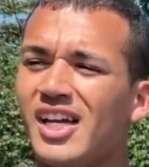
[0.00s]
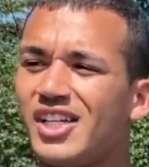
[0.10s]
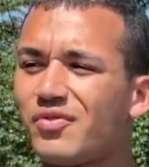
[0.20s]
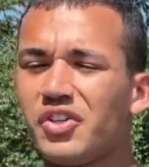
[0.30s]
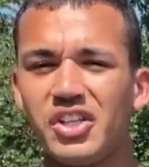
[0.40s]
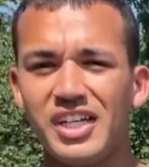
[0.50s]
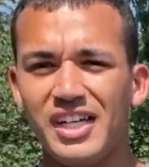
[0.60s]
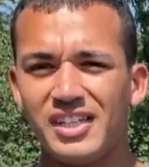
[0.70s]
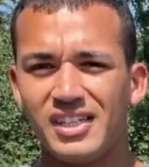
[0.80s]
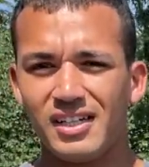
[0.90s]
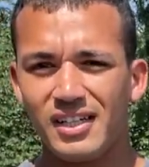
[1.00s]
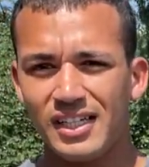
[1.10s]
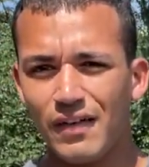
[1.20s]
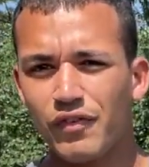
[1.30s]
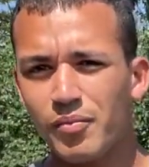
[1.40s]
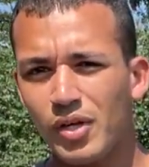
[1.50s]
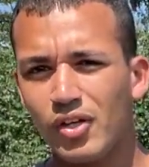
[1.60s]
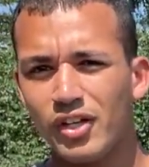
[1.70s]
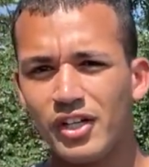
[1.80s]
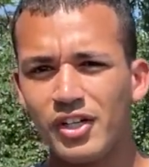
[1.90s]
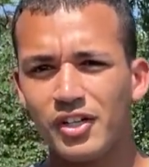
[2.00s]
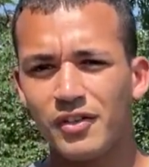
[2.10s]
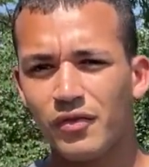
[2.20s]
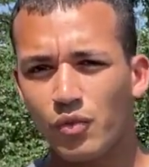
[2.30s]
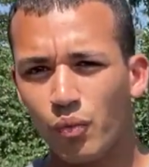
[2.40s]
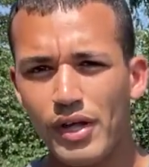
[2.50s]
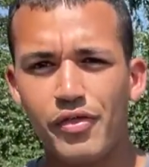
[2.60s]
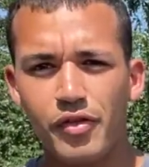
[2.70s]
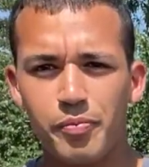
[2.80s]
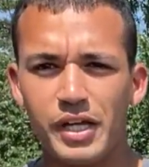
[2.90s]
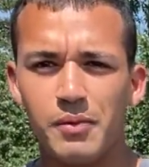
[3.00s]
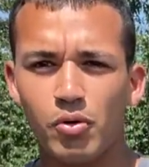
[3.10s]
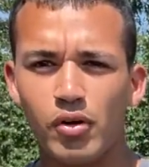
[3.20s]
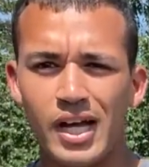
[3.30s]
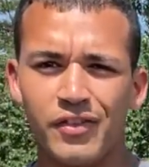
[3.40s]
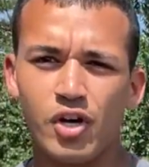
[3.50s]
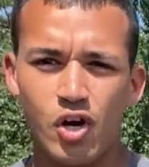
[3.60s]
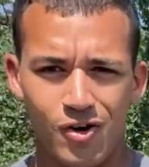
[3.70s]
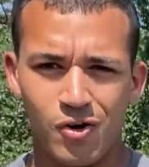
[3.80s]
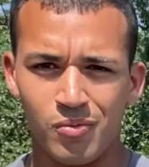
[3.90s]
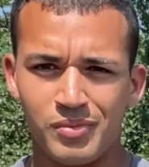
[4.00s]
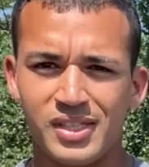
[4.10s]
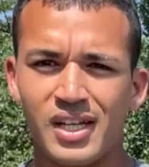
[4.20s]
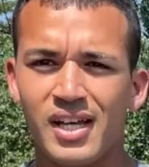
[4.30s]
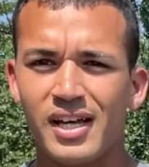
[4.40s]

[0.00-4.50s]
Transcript: Just really Get familiar with the people and the homes,